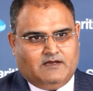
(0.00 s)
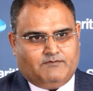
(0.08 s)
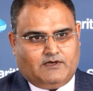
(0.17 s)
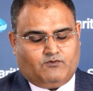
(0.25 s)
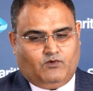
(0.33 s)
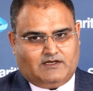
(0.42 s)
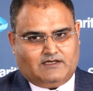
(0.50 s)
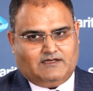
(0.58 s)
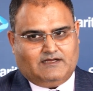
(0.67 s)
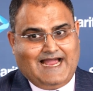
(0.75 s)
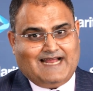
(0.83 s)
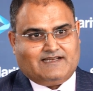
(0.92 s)
But
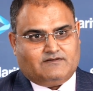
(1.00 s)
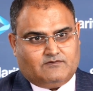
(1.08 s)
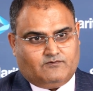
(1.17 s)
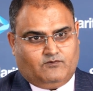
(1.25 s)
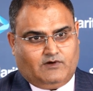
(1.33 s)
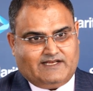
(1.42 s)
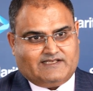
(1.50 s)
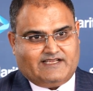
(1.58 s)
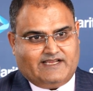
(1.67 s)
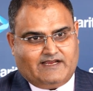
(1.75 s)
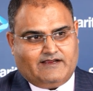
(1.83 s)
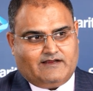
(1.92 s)
what is
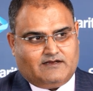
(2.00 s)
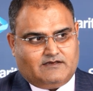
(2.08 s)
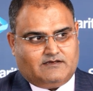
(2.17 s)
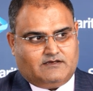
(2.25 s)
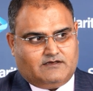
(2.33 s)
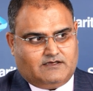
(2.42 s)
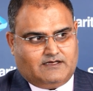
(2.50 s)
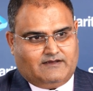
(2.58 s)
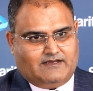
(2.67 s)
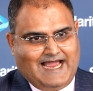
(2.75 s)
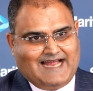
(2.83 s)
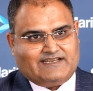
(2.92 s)
their
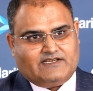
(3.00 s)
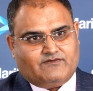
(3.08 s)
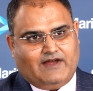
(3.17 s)
added